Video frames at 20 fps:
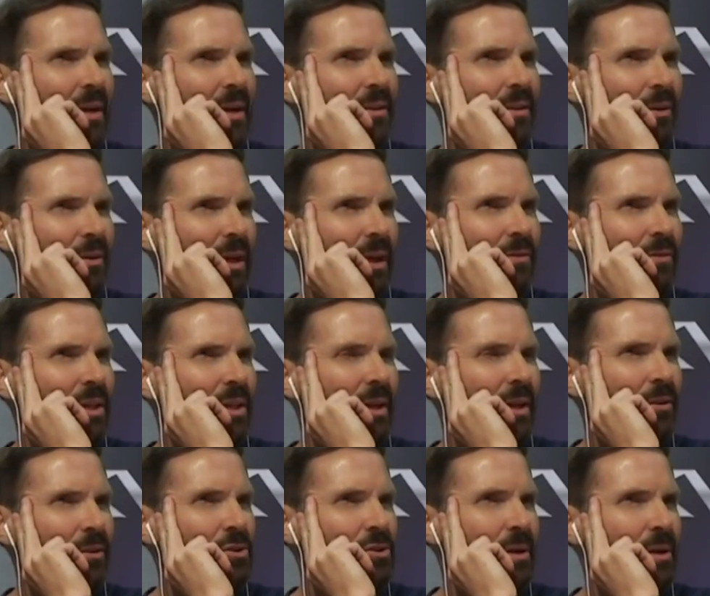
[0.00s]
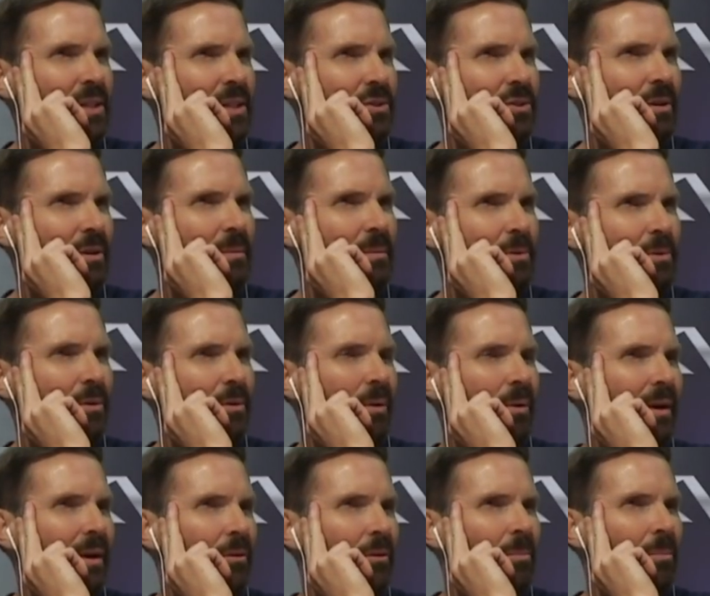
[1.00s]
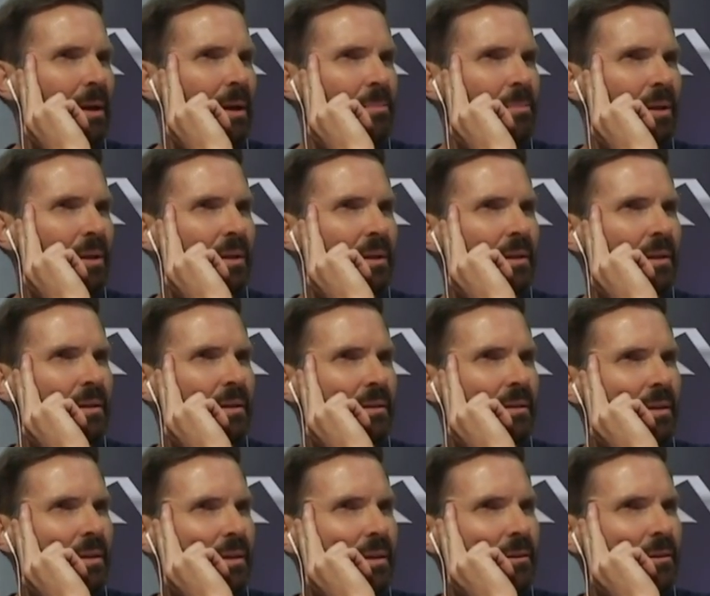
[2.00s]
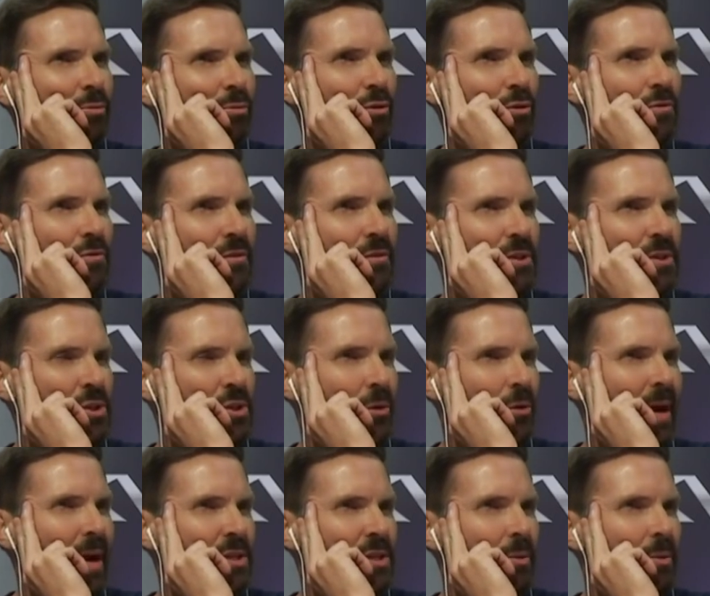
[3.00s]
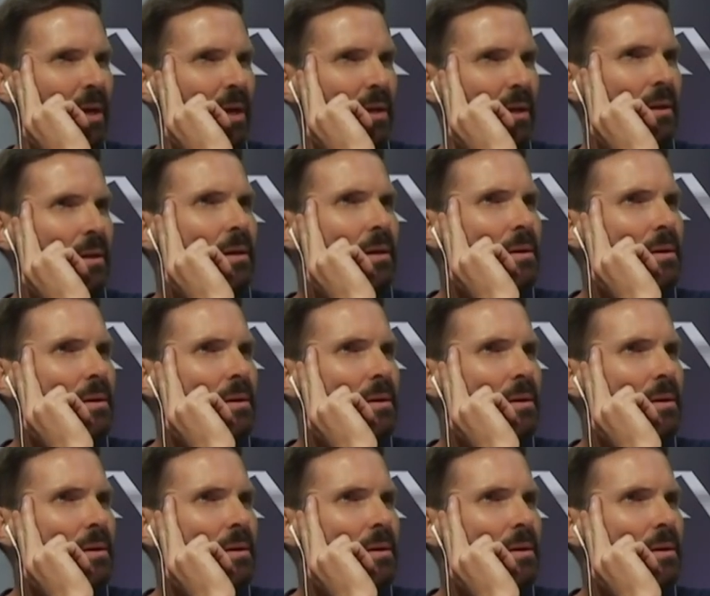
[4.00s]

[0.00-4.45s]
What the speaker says: And they'll give you another transcript or whatever it might be, that proof that you graduated.